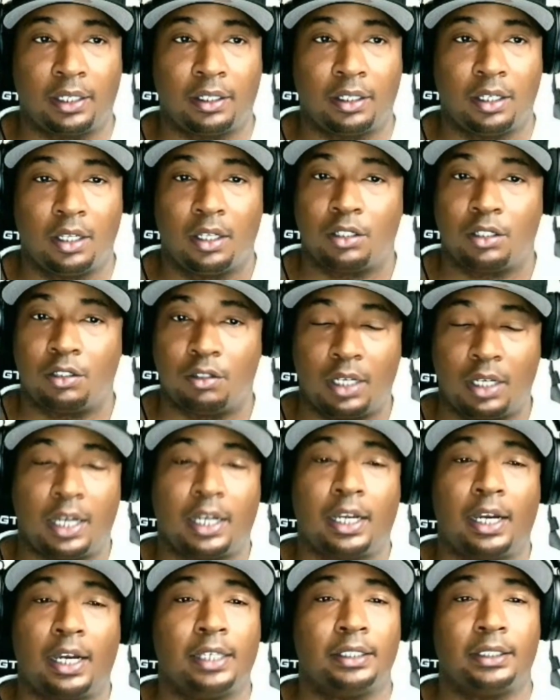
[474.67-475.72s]
You got
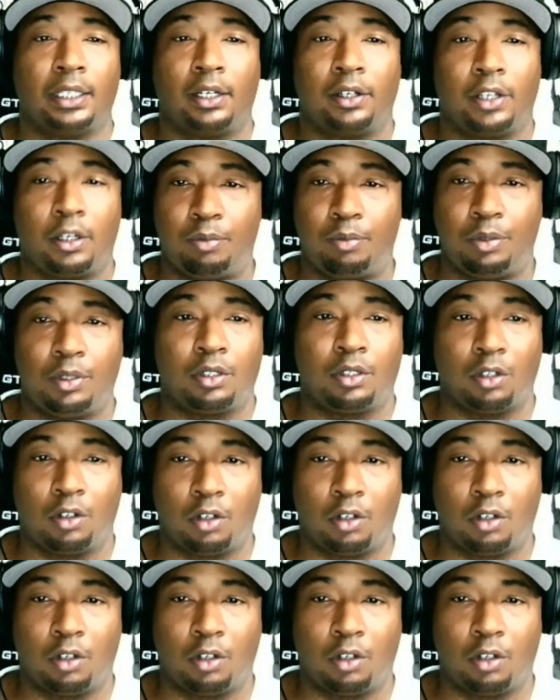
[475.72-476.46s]
guys out here putting